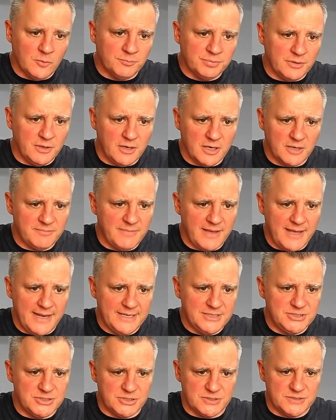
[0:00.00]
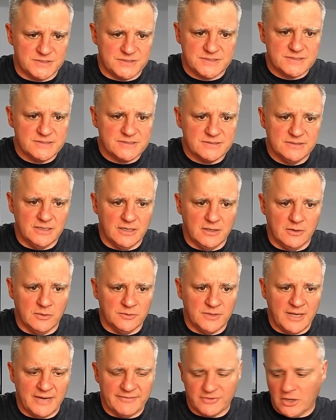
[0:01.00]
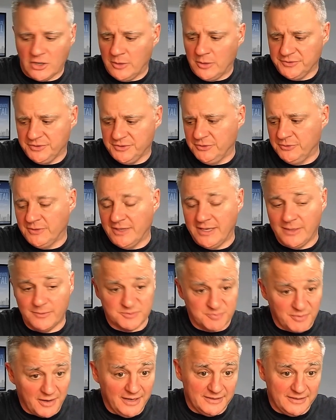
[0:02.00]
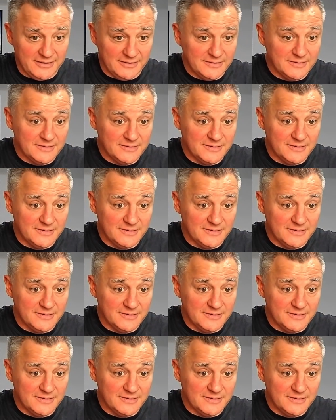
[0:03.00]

blog managers, have a call with you. And it was Brandon,